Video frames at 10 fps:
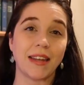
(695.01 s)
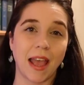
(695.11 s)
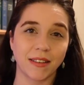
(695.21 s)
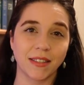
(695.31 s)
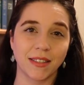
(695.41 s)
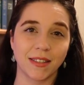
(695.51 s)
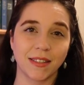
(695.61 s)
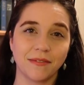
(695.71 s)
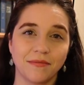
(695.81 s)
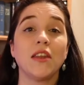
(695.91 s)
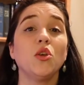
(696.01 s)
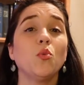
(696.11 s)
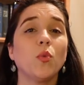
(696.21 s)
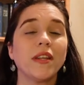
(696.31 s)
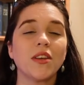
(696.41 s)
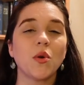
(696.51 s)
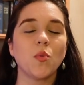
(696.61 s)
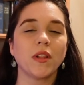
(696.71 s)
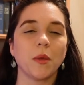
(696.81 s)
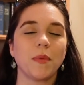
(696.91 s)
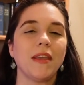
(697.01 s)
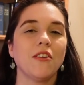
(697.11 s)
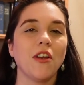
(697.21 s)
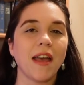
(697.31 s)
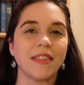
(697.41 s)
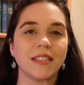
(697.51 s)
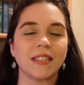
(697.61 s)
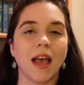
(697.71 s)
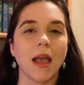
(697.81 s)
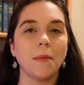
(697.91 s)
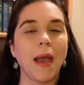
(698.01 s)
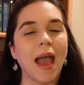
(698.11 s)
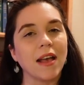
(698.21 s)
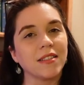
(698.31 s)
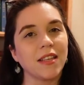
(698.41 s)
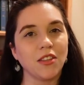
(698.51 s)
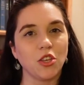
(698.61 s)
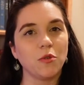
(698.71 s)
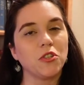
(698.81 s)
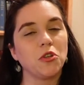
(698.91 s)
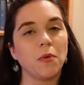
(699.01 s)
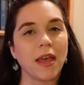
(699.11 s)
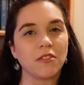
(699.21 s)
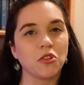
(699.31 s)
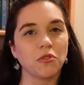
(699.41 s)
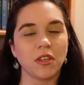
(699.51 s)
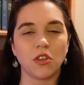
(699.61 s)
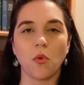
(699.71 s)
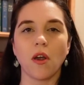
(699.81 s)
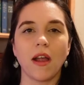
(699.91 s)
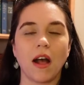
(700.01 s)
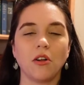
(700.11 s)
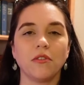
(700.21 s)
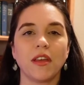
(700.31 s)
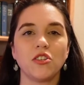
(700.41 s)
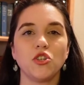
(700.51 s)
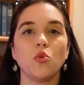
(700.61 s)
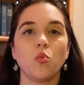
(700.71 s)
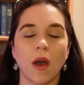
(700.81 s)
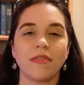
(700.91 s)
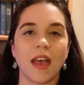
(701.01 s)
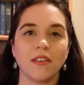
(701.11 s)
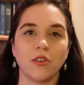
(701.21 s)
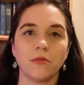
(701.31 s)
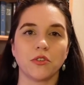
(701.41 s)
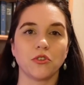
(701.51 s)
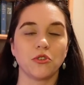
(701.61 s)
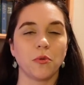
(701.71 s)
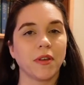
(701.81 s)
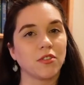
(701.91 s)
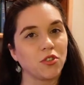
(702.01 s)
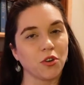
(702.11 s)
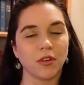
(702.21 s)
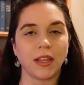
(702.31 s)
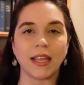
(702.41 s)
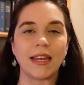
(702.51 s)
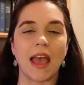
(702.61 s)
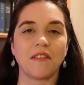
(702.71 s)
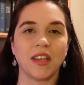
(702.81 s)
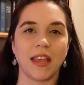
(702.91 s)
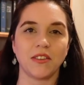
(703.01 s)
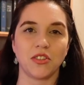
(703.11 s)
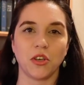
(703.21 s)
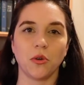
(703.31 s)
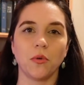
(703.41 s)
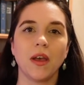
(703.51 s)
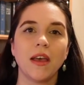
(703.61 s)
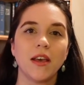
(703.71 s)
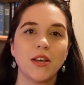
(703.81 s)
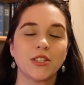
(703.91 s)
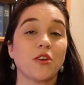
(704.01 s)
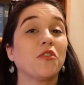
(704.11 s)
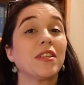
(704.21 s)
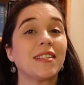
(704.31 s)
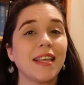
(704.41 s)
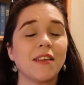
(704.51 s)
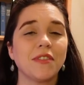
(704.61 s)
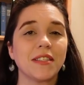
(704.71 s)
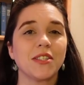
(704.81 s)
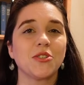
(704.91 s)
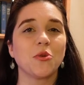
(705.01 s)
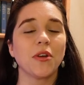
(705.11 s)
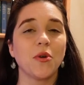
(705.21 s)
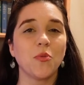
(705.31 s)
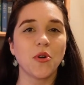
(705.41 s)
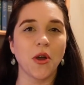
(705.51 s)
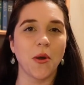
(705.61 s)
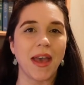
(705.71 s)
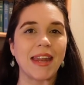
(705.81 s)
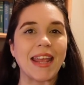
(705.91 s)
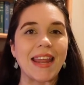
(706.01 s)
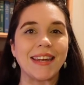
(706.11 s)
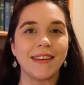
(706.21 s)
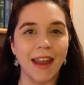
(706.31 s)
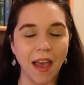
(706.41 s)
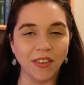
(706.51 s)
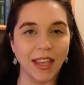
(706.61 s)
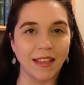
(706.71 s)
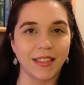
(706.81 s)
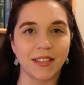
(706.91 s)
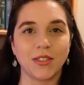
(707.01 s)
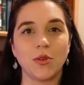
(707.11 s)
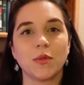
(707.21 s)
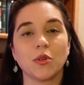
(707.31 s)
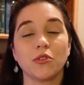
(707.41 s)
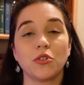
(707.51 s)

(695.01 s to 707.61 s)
Next. A new window will appear at this time asking you to enter the URL that you want that user to externally navigate to. So for the sake of this tutorial, we'll go ahead and navigate this user